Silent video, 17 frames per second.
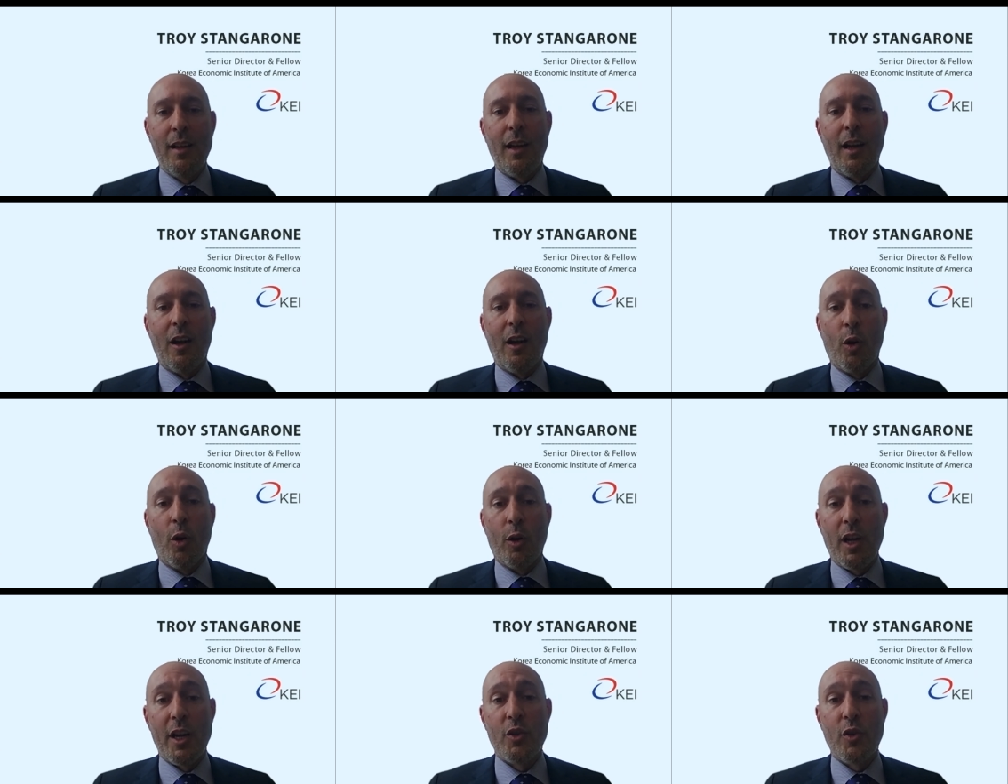or
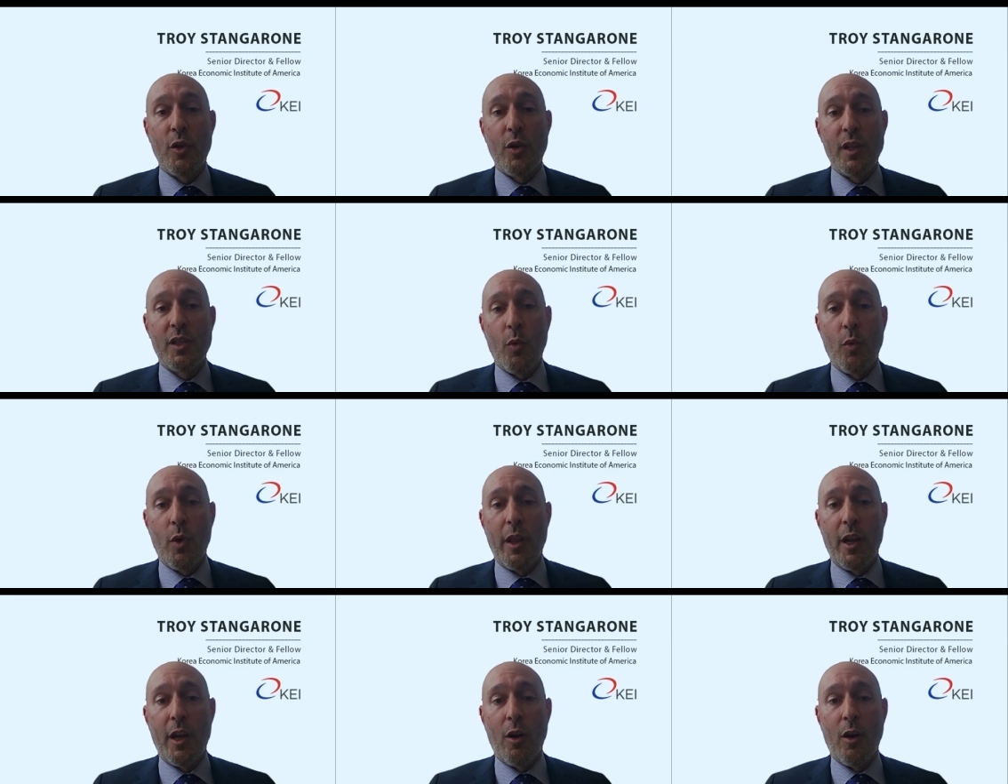countries
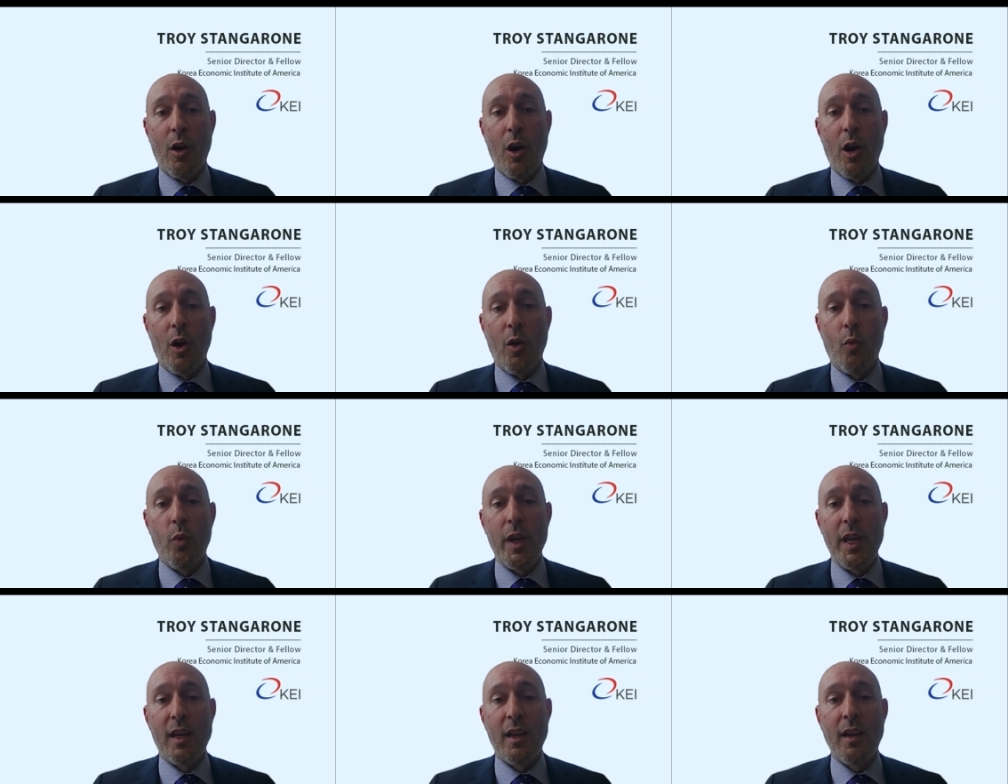where there are
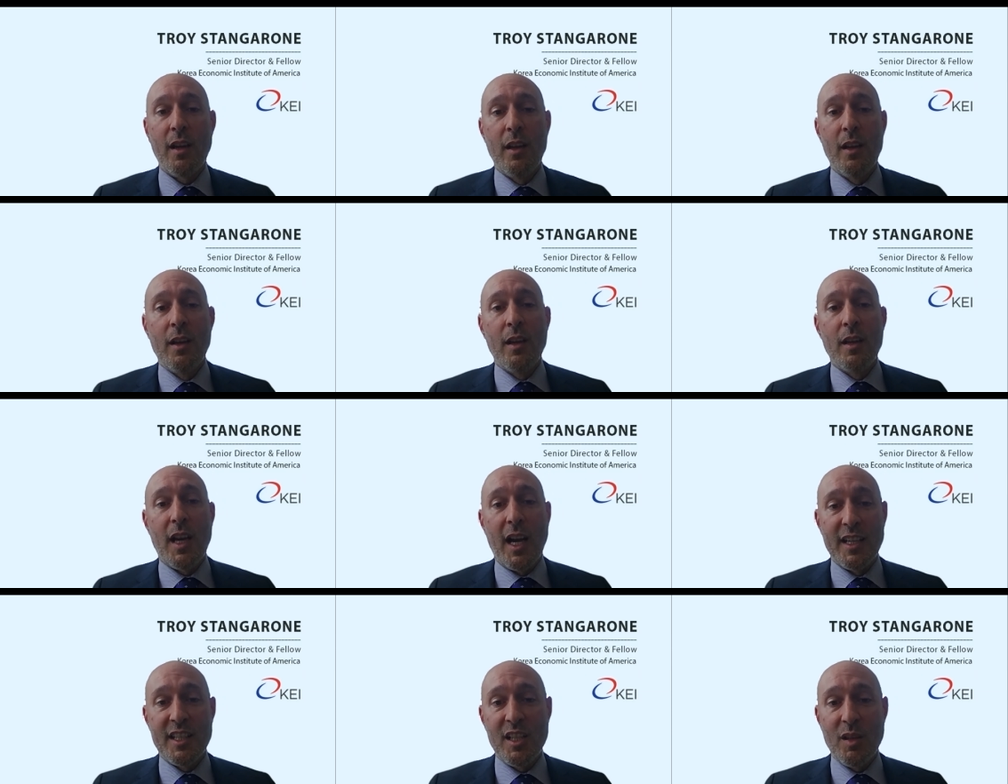weak
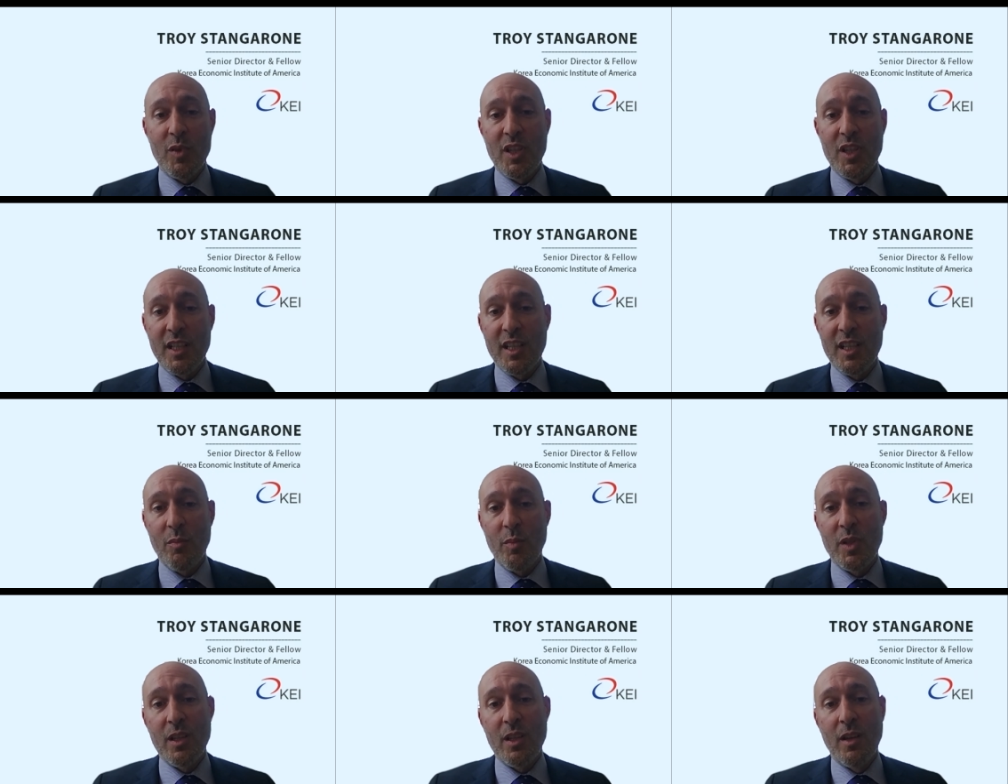customs
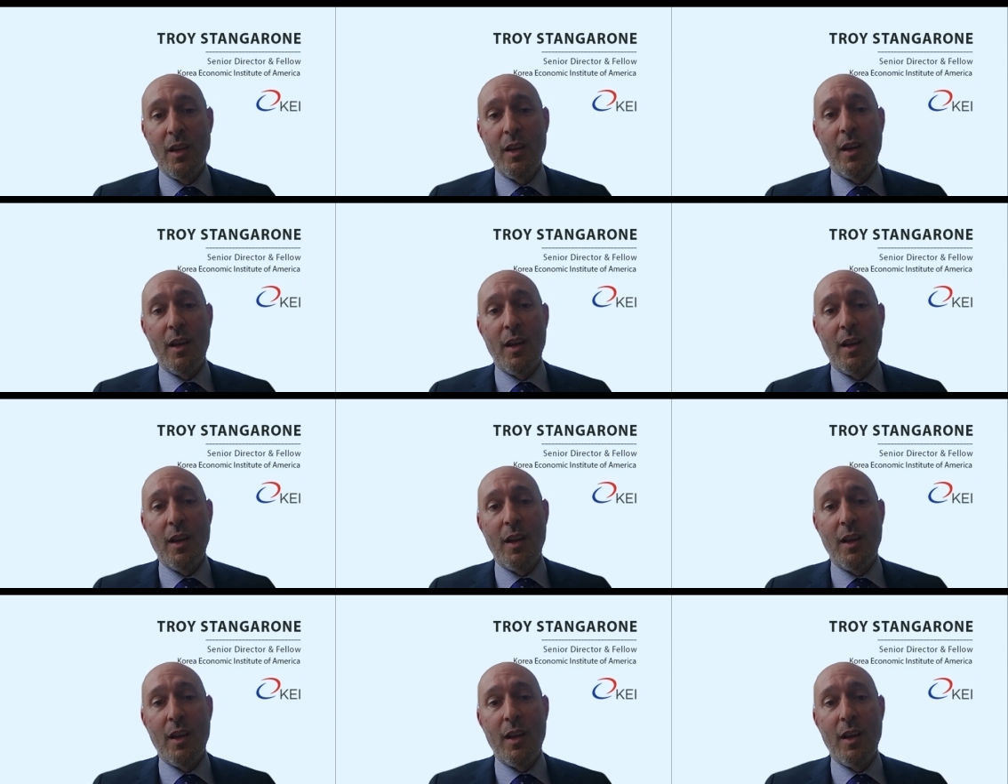systems.